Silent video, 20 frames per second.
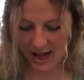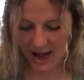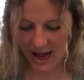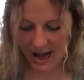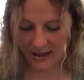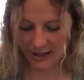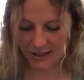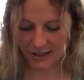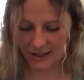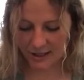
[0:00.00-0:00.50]

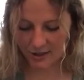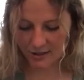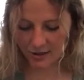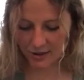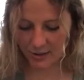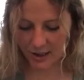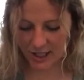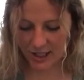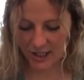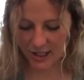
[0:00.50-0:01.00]
I like to use a
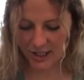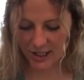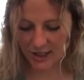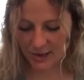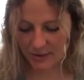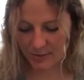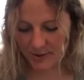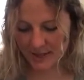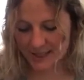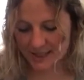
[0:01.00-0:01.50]
white cheese
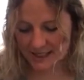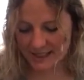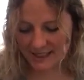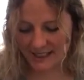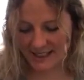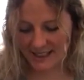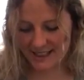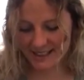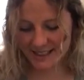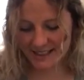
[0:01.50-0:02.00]
because then
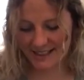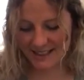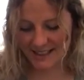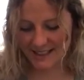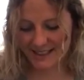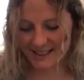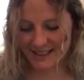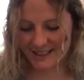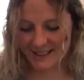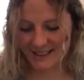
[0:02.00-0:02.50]
it
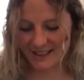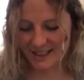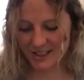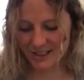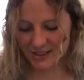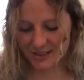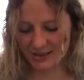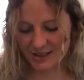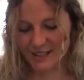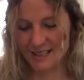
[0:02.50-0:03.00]

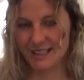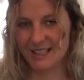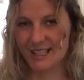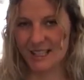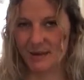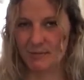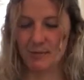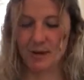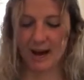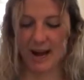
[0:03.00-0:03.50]
continues
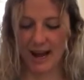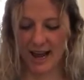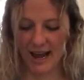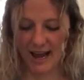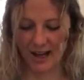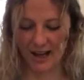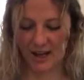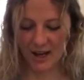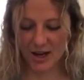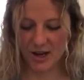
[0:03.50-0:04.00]

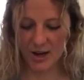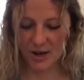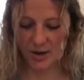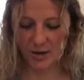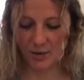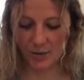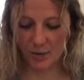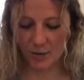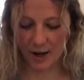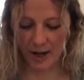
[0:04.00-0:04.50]
egg
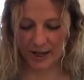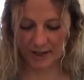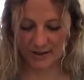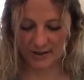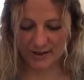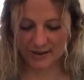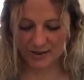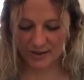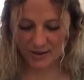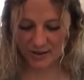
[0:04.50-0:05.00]

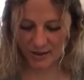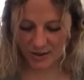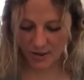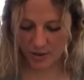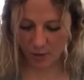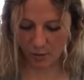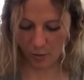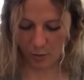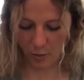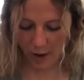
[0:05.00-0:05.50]
whites,
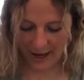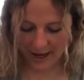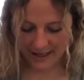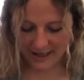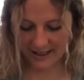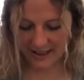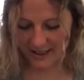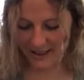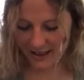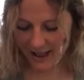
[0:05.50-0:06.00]
white
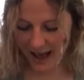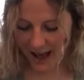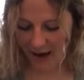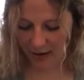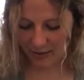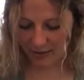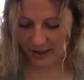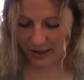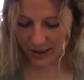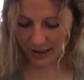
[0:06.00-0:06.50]
cloud
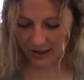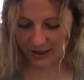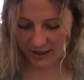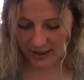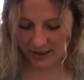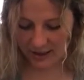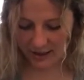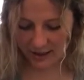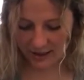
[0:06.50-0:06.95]
color.